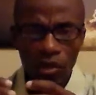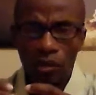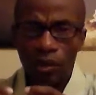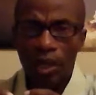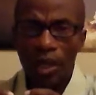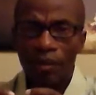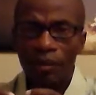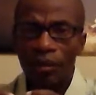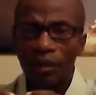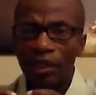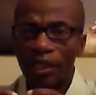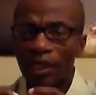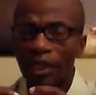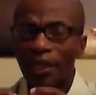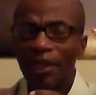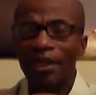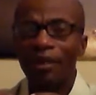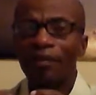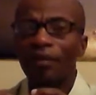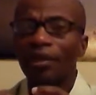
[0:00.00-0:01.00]
So David said,
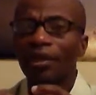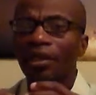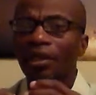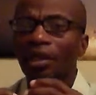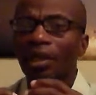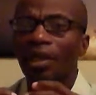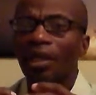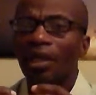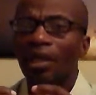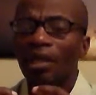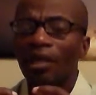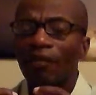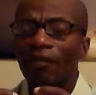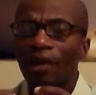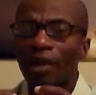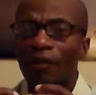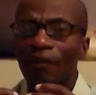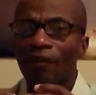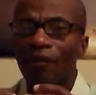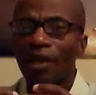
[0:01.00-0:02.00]
even
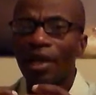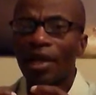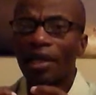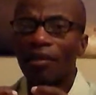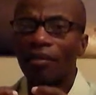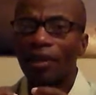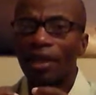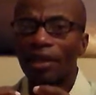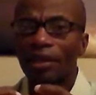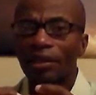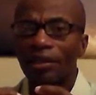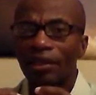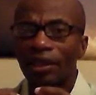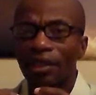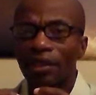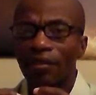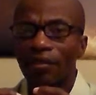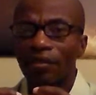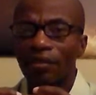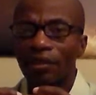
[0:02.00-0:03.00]
if I find
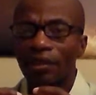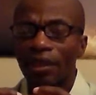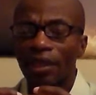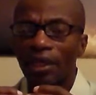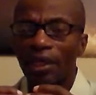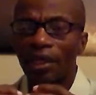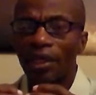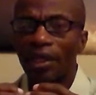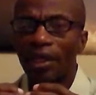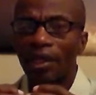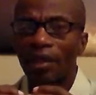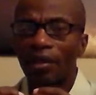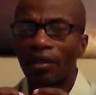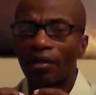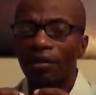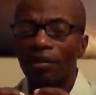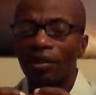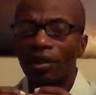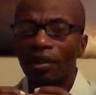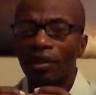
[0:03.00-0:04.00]
myself in
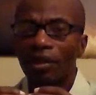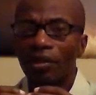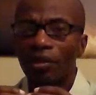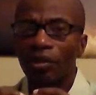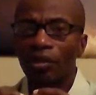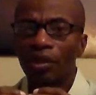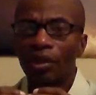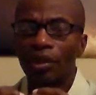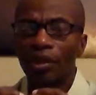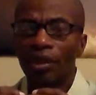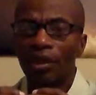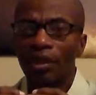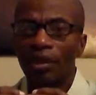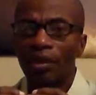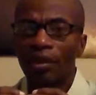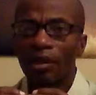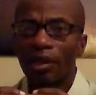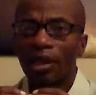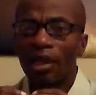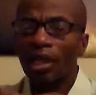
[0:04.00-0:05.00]
hell, you are
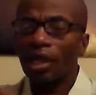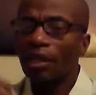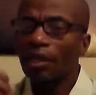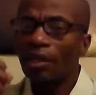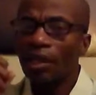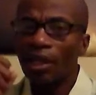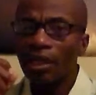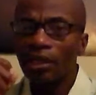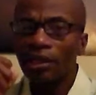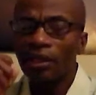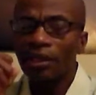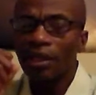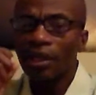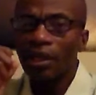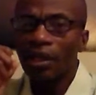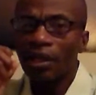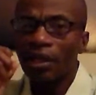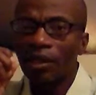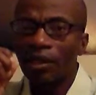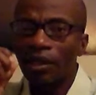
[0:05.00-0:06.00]
there. And that's
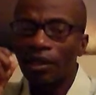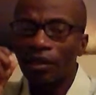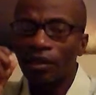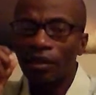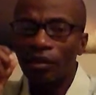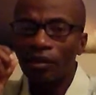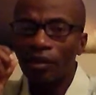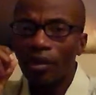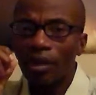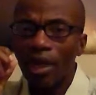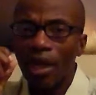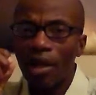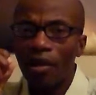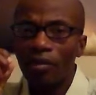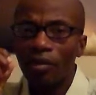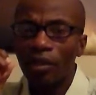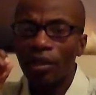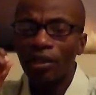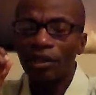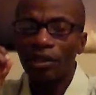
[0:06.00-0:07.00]

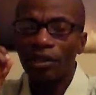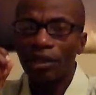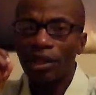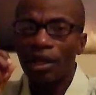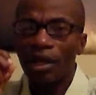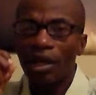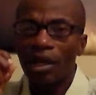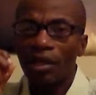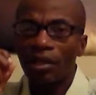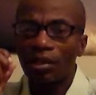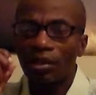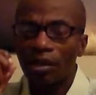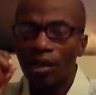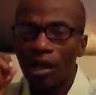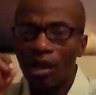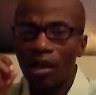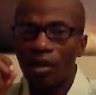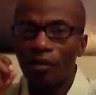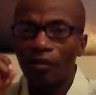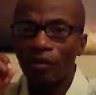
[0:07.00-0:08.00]
how much God
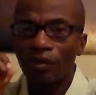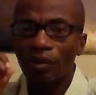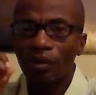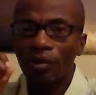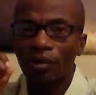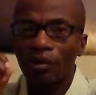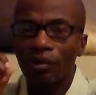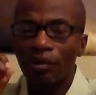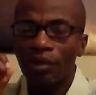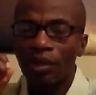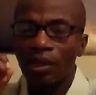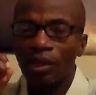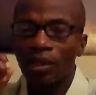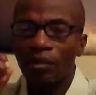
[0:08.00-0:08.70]
loves you.